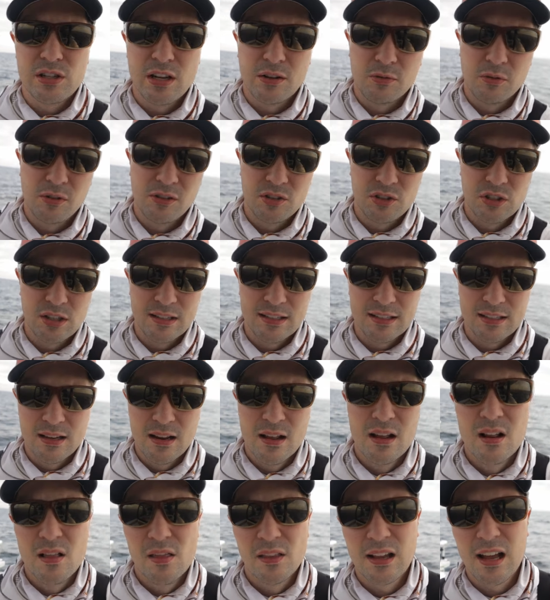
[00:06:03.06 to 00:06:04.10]
general, is just
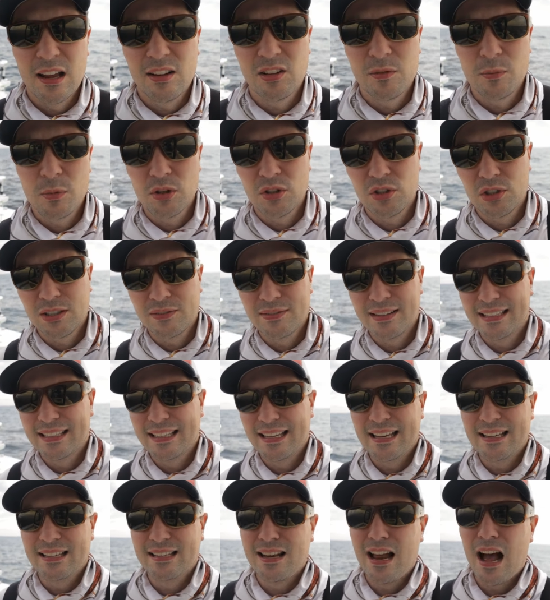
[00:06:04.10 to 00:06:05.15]
customer
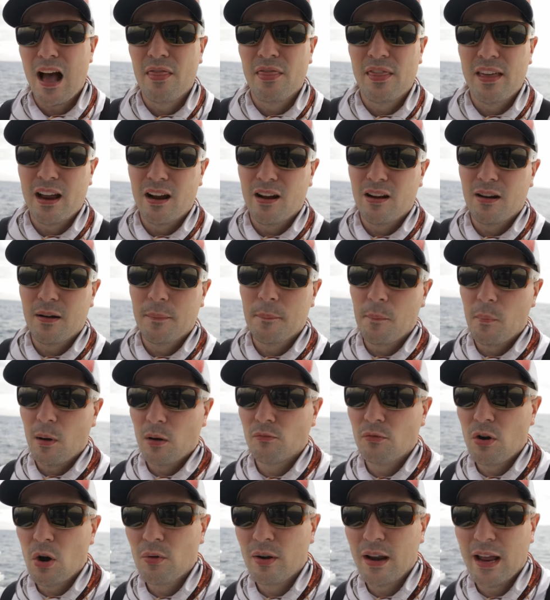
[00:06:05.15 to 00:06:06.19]
service is not there. But
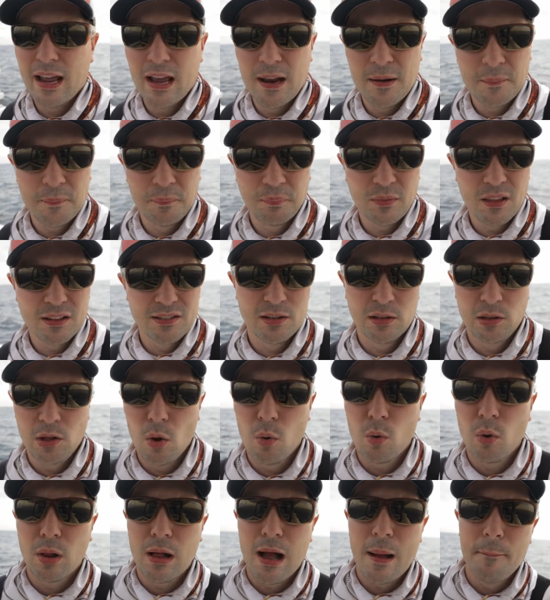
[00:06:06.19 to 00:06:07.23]
Rhodan, it's a
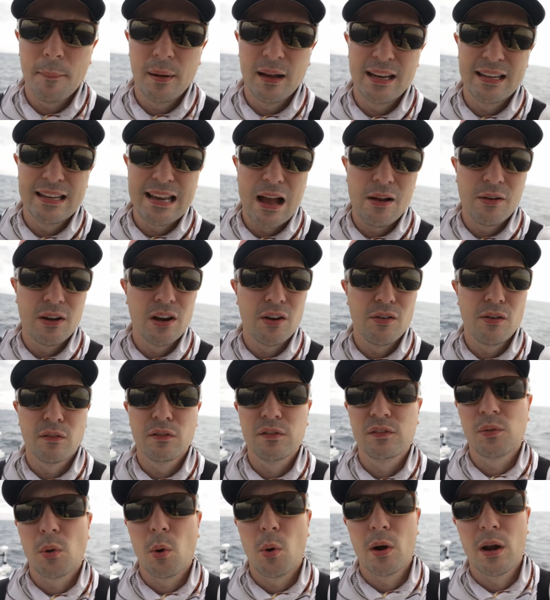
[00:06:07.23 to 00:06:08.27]
local company down here in
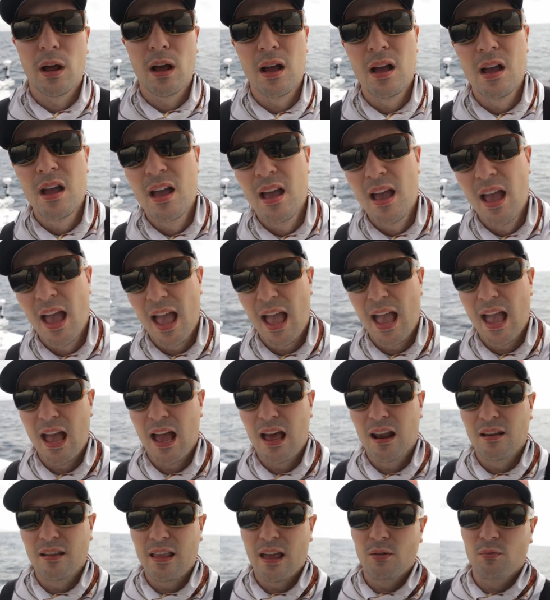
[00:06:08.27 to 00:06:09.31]
Florida,
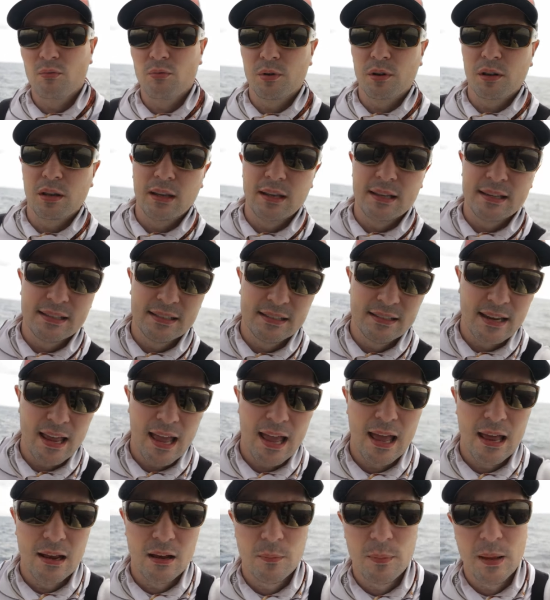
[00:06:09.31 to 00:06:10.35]
and they really
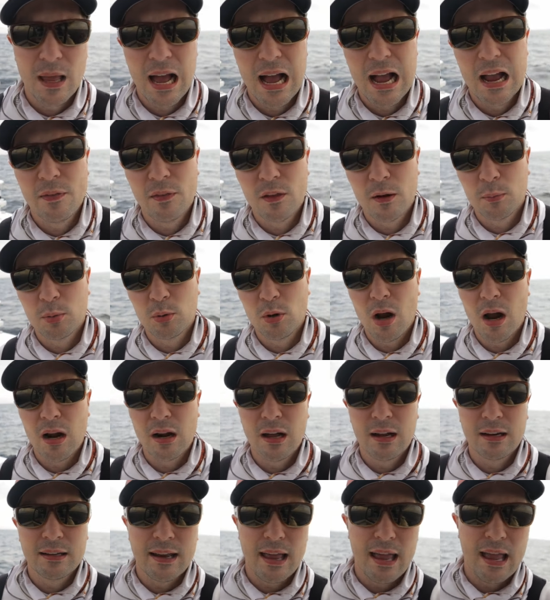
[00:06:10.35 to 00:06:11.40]
stand behind their
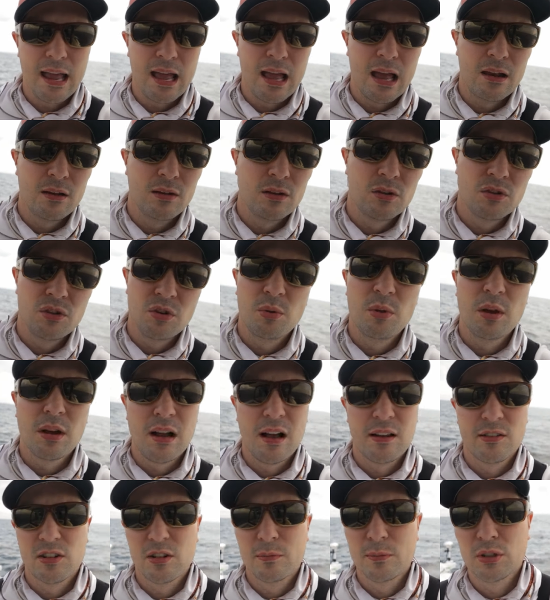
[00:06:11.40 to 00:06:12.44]
product and do the
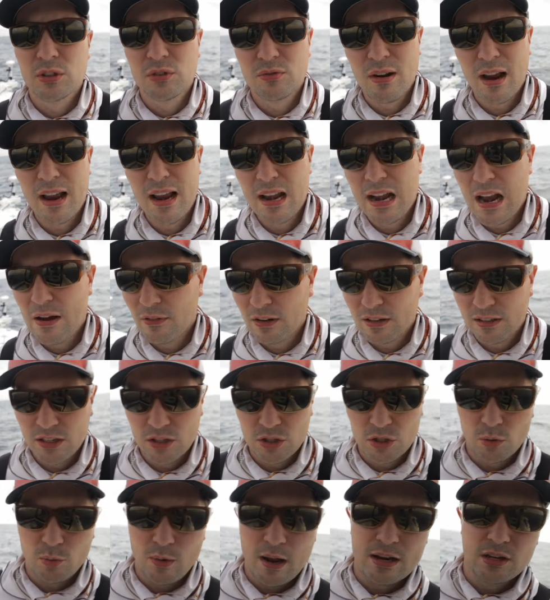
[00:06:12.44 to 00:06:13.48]
customers right in every
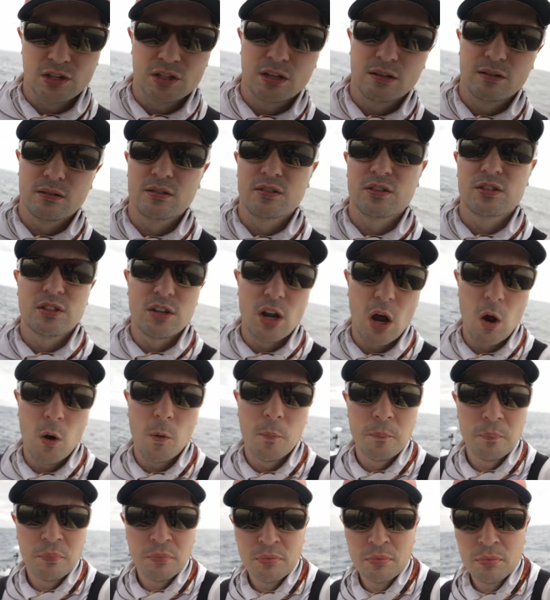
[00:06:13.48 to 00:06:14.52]
situation.
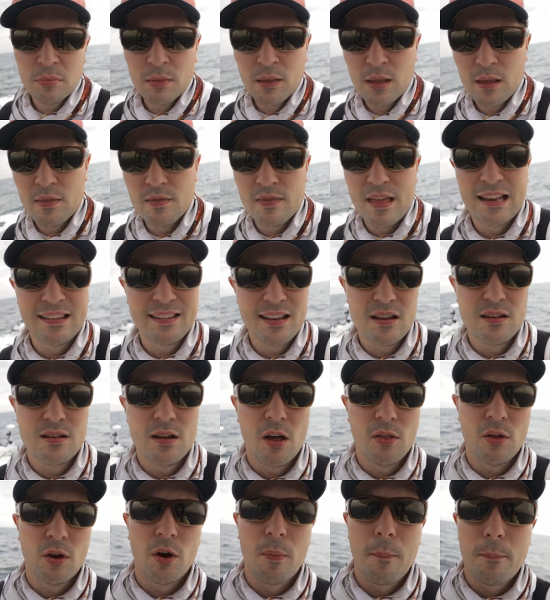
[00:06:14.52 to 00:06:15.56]
So that's
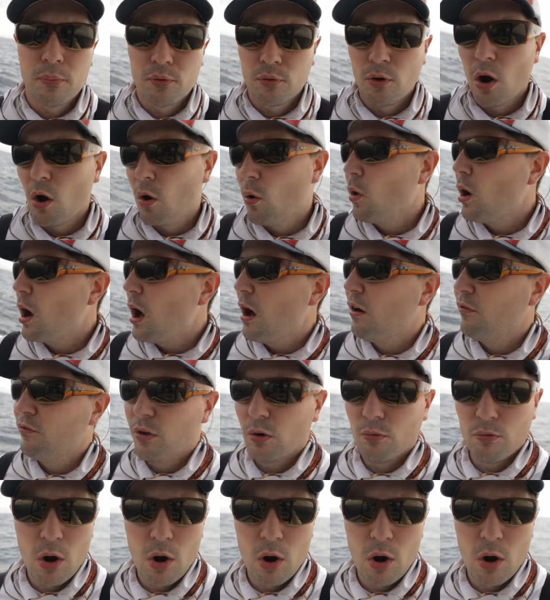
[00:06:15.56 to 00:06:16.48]
another pro of the